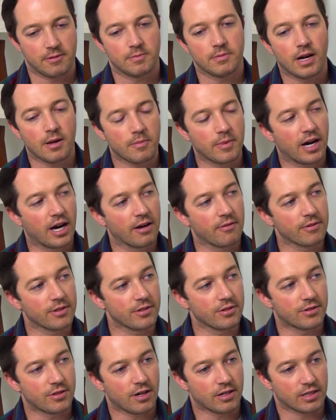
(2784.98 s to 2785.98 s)
to my mind when
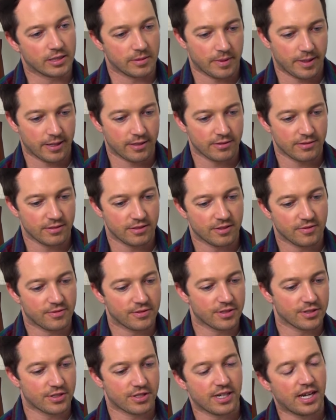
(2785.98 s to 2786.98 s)
you talked about your
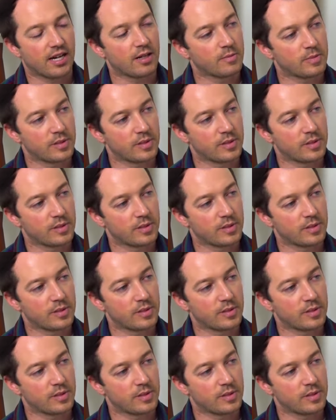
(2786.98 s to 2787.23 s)
first child